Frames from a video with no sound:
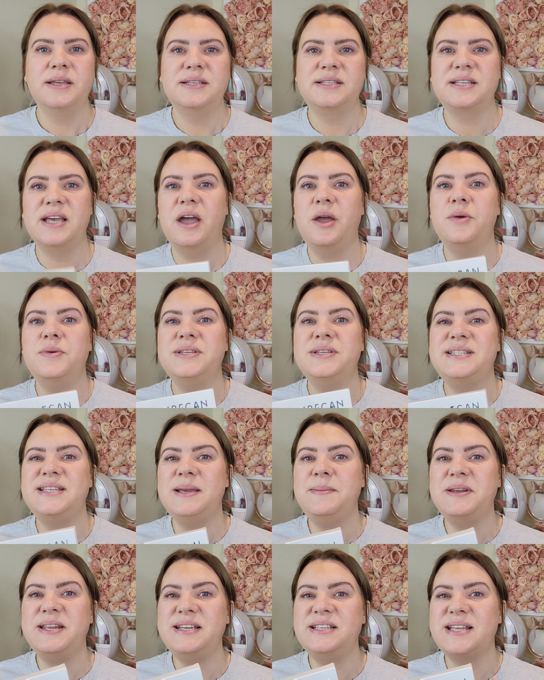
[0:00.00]
So
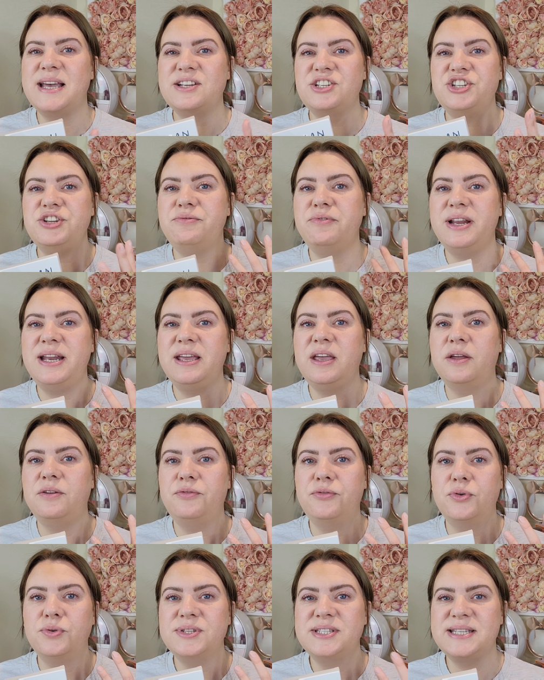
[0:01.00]
CBD is actually really
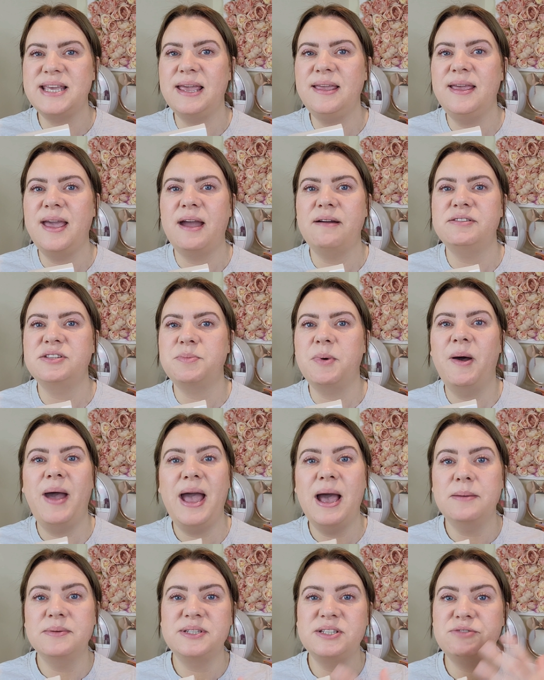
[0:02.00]
good for skincare as well.
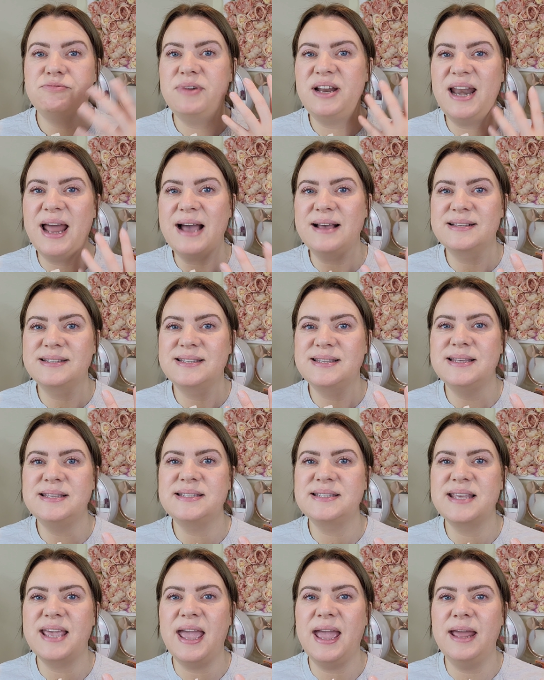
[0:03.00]
It helps to relax the
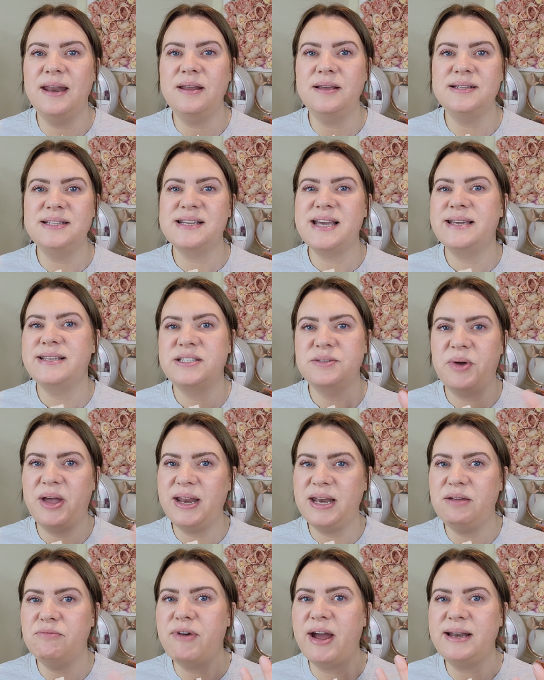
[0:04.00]
skin and takes
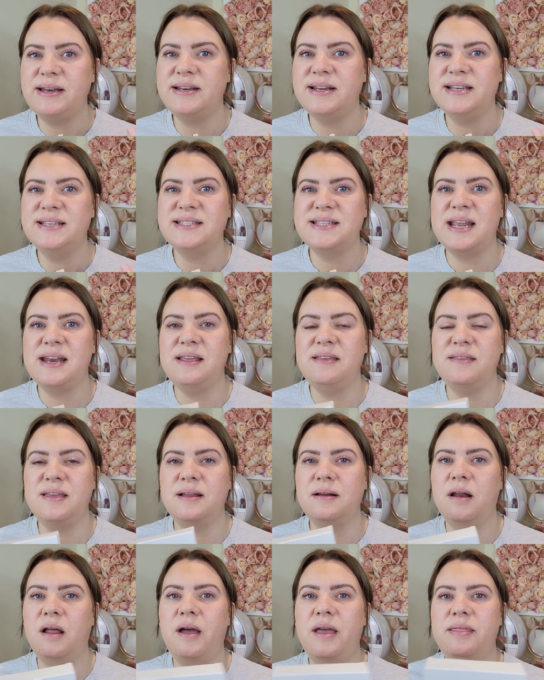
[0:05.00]
away any redness,
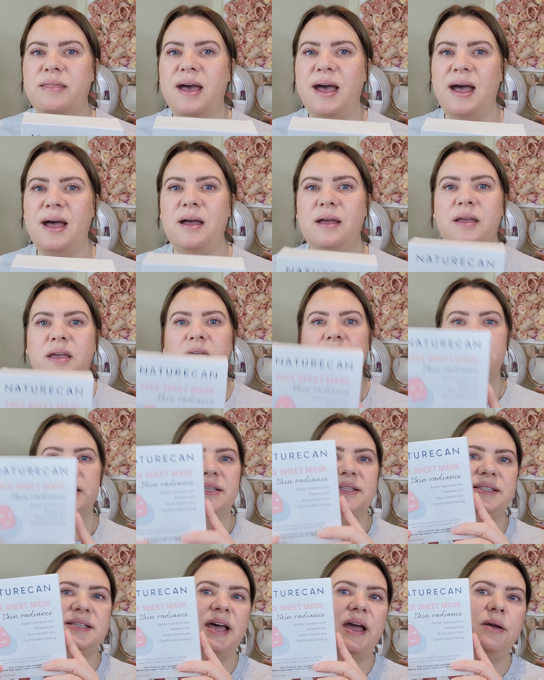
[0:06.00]
anything like that.
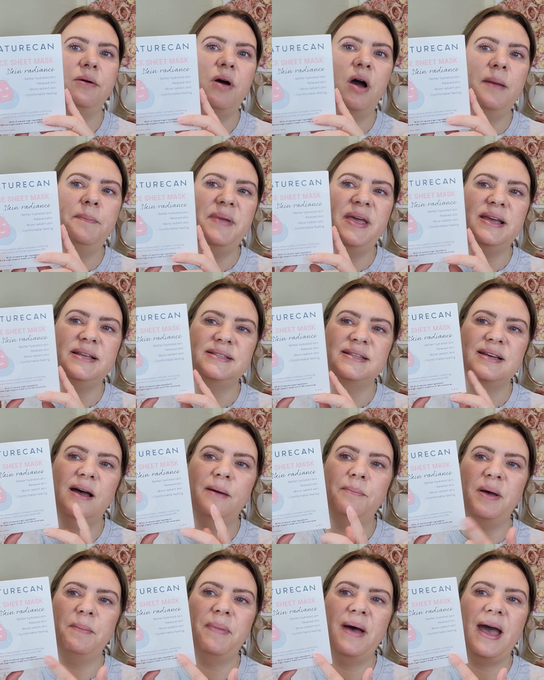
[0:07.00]
So I picked
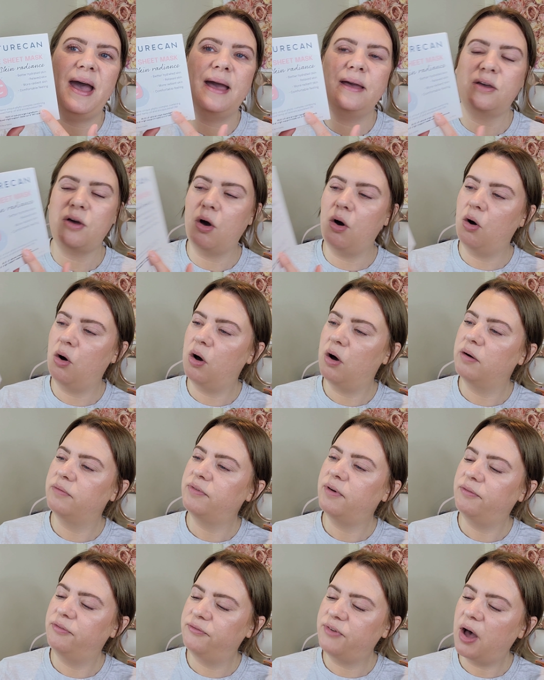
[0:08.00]
up a pack
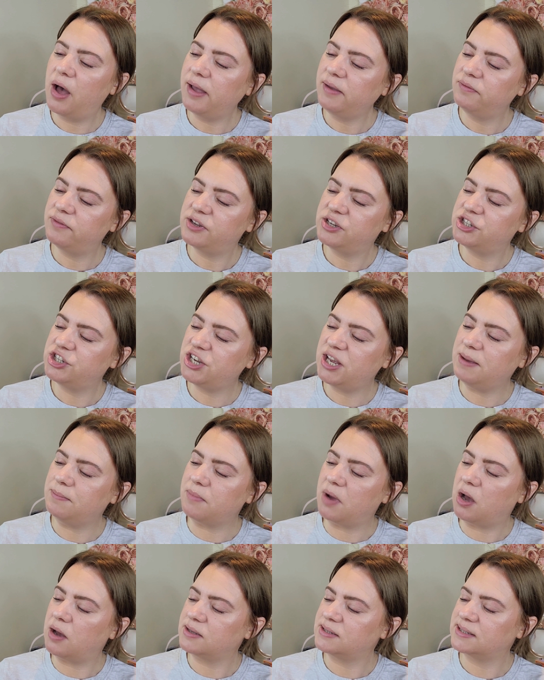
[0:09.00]
of five
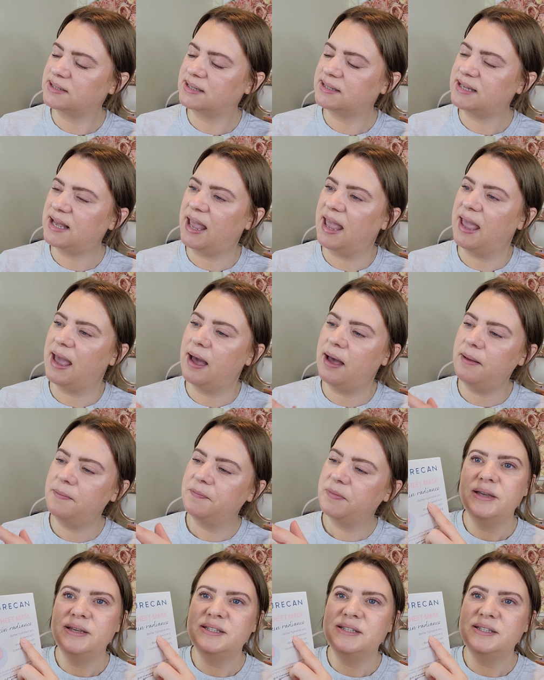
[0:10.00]
sheet masks here.